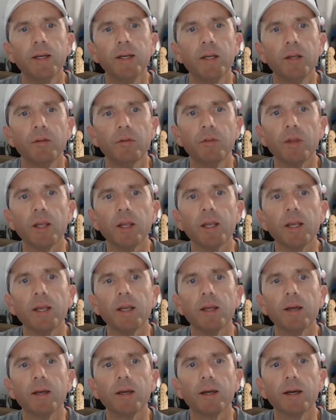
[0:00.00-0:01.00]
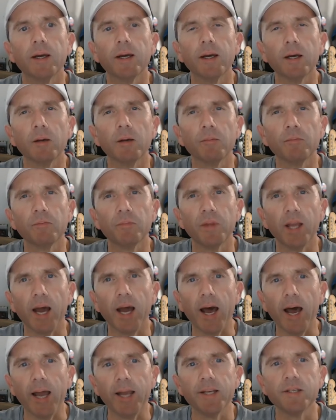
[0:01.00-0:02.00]
the
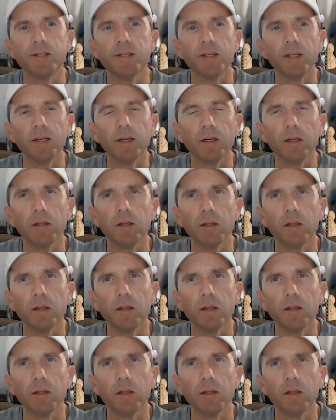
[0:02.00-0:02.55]
idea